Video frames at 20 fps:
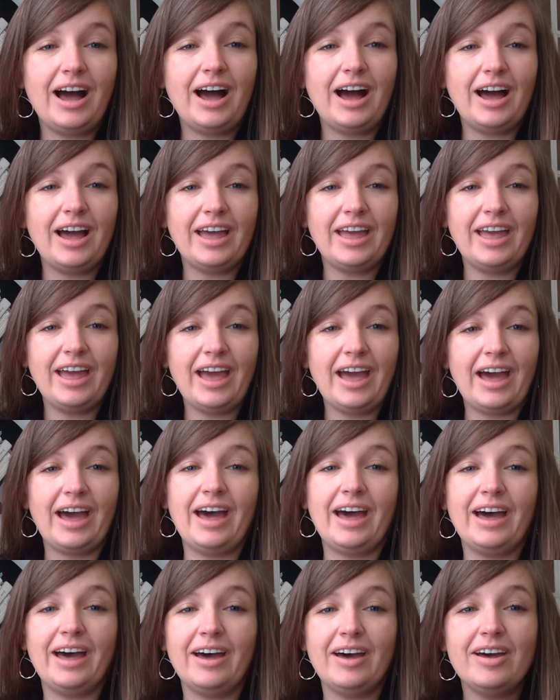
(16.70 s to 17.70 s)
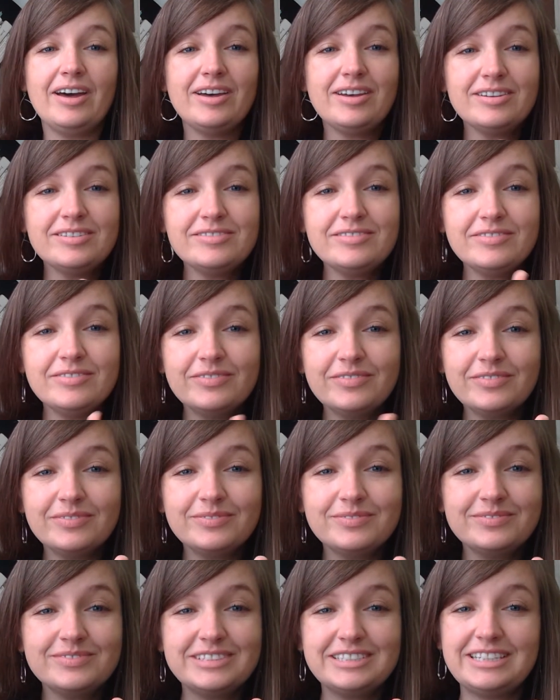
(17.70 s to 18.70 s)
I have
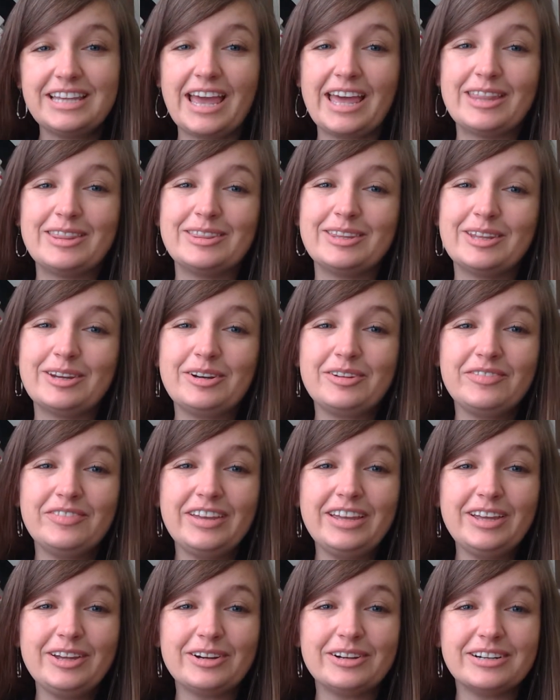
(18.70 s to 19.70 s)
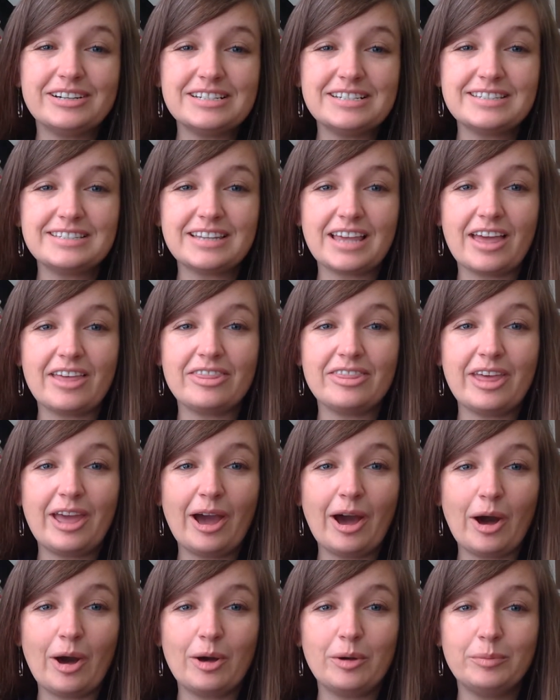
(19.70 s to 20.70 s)
10 little thinkers and they
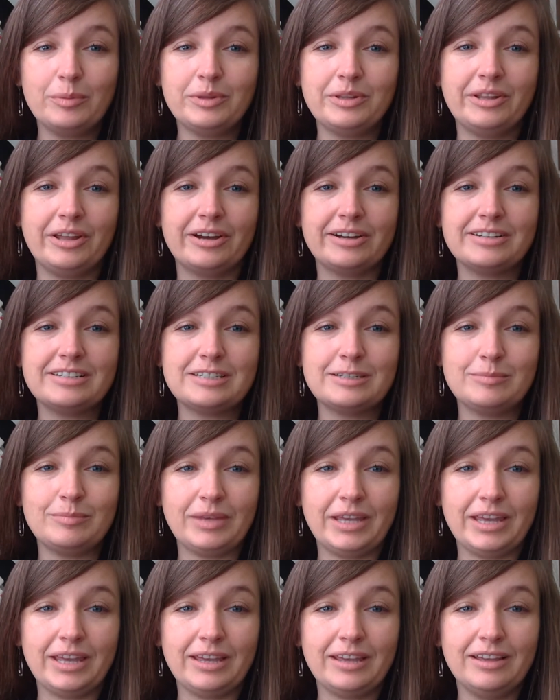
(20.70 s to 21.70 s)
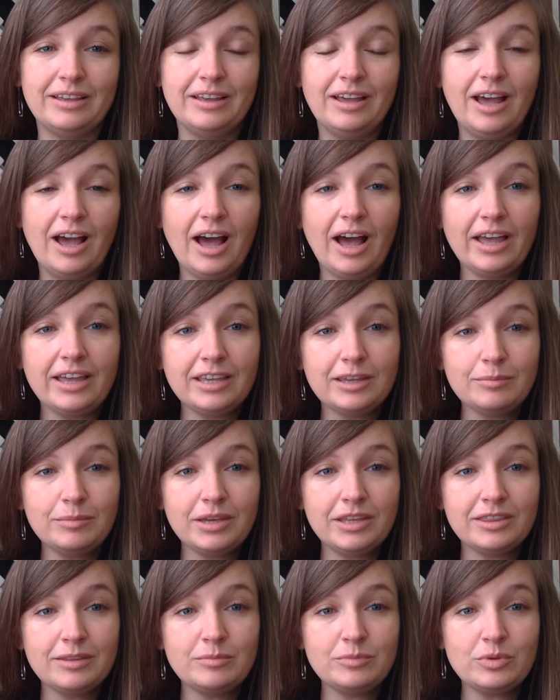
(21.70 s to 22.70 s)
all belong to me. I can
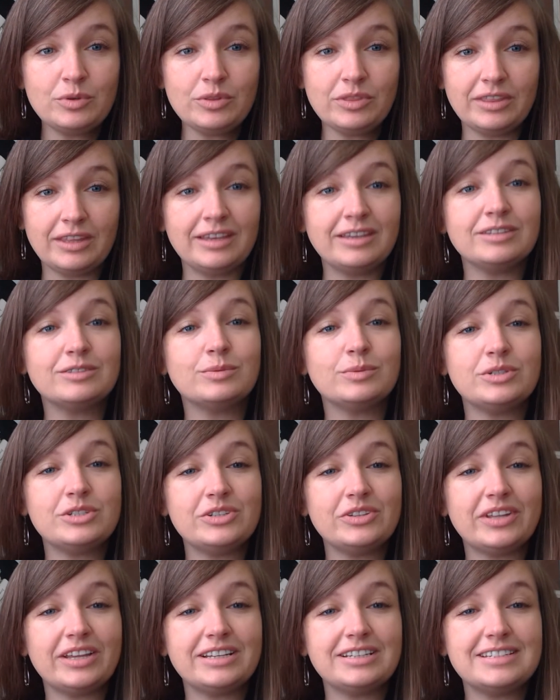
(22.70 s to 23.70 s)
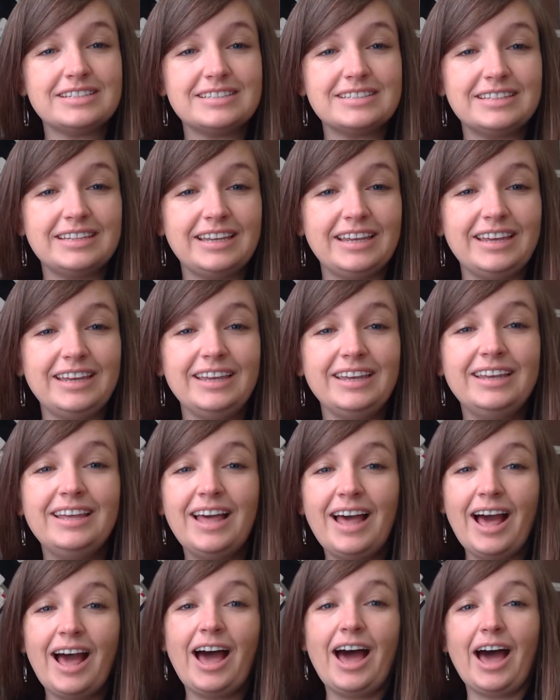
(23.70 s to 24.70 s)
make them do things, would you like to see?
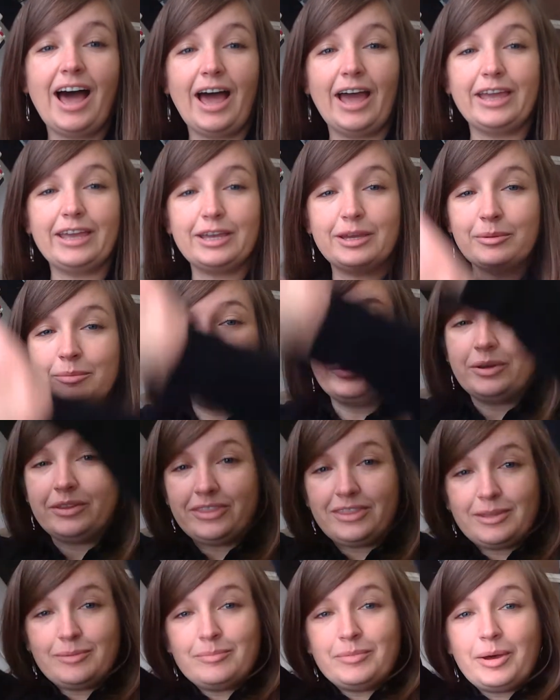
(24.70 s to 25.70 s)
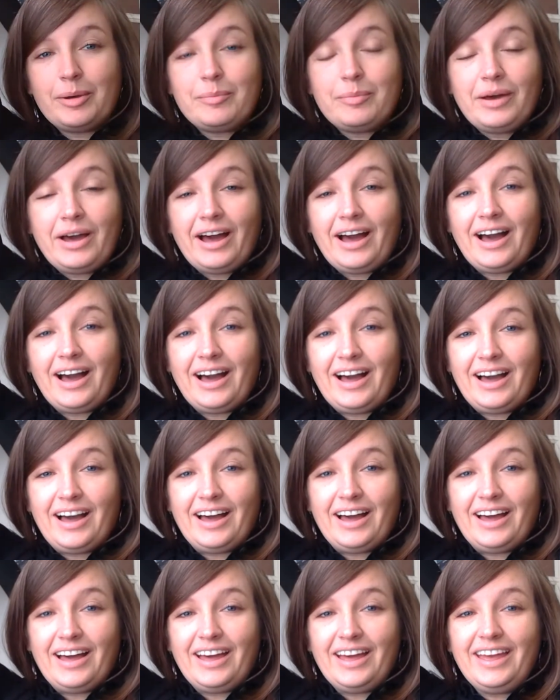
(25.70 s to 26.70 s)
I can put them up
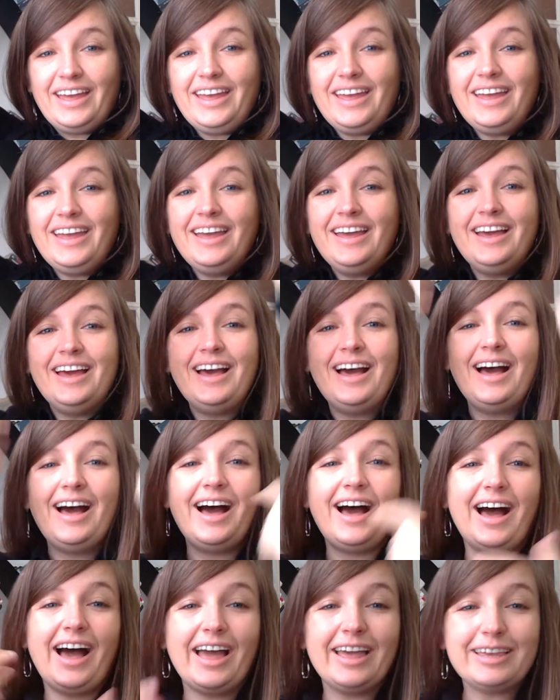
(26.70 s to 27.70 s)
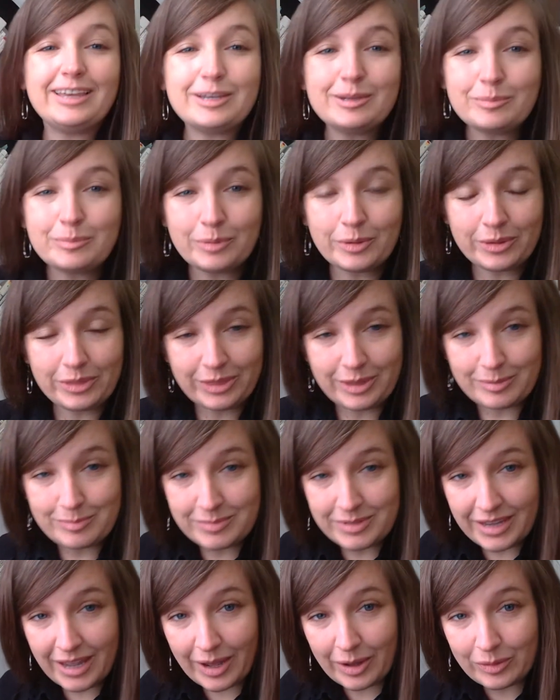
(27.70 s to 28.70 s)
high, I can put them
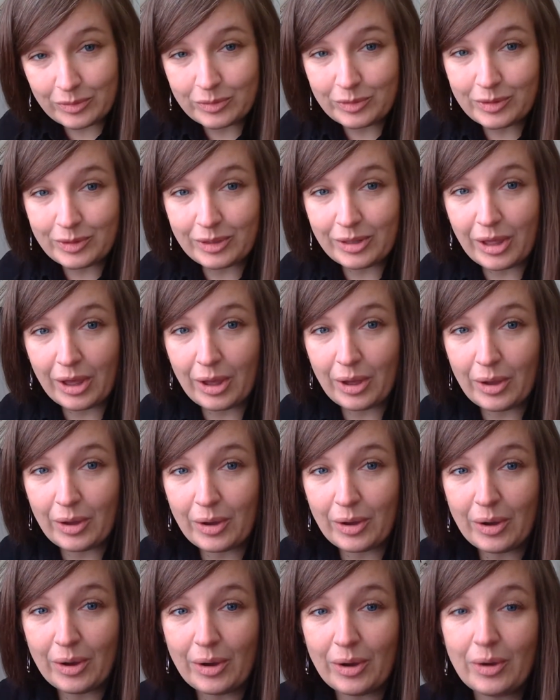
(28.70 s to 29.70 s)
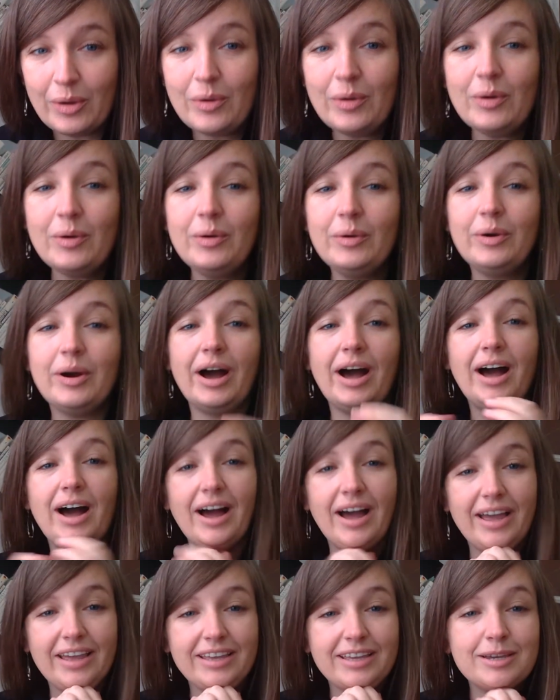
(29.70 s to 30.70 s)
down low,
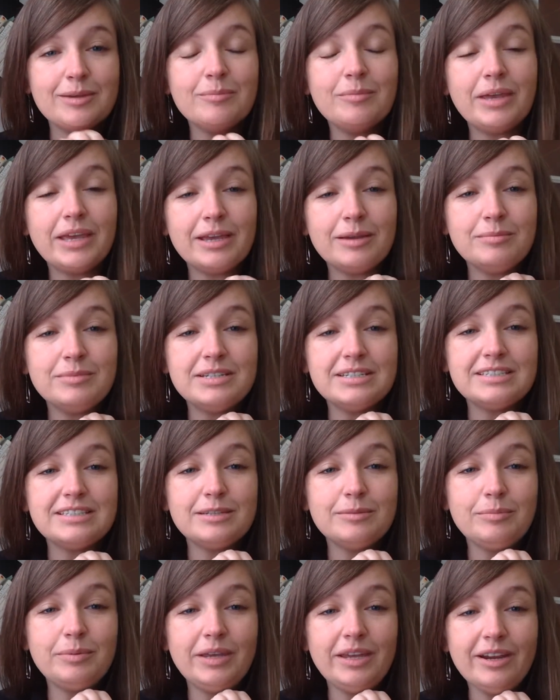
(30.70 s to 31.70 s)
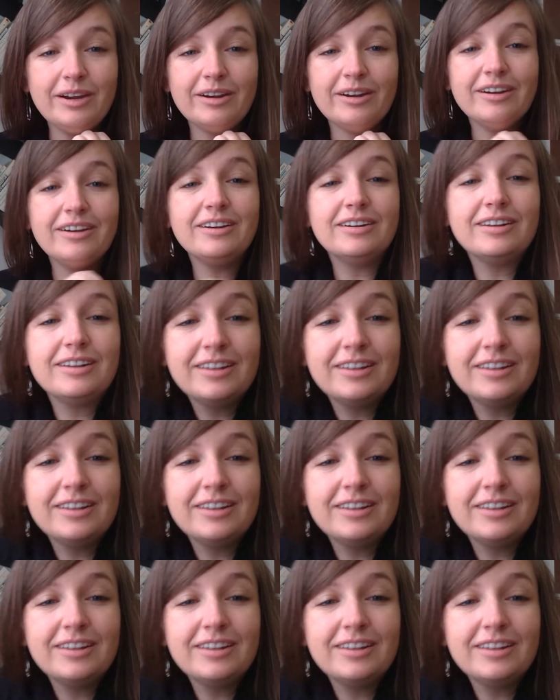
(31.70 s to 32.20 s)
I can make them disappear,